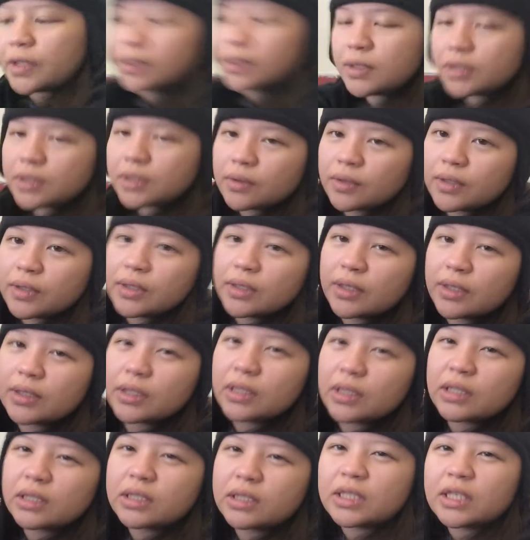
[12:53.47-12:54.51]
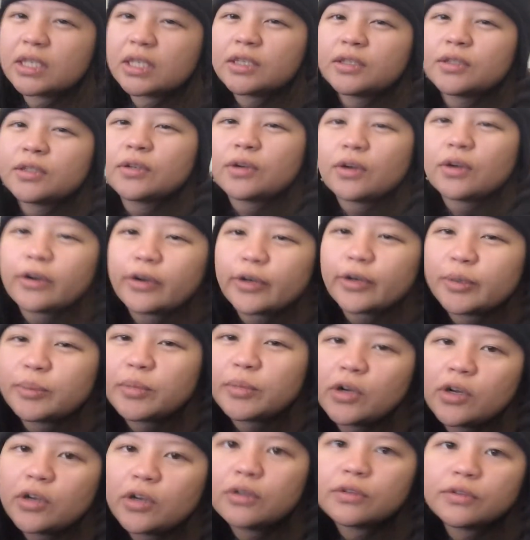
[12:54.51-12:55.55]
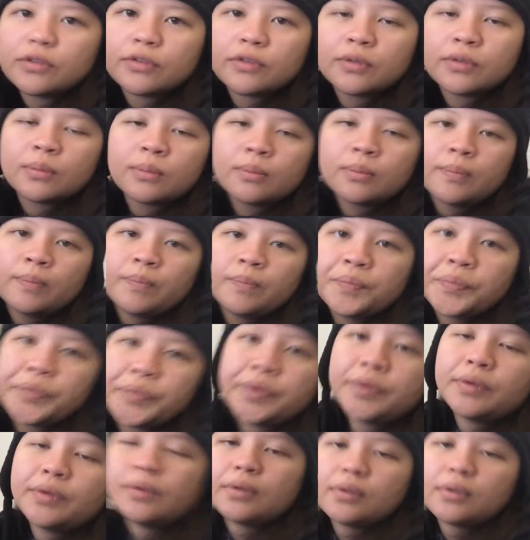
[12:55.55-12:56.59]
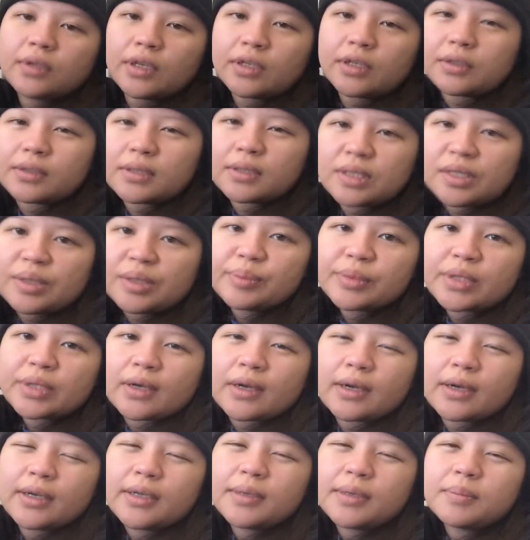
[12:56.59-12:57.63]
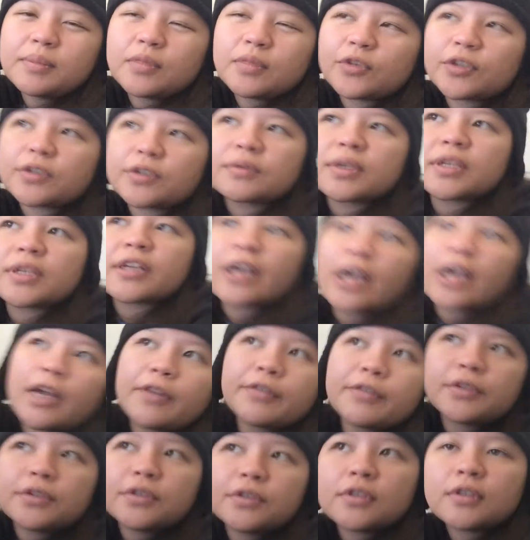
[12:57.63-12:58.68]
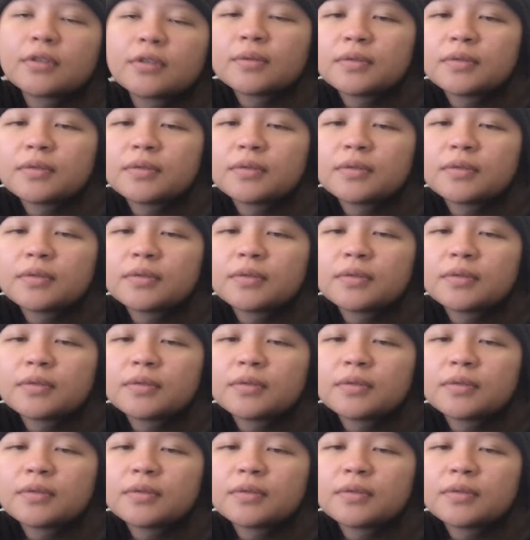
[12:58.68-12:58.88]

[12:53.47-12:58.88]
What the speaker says: insulin and then take your arm off at the same time, or like after,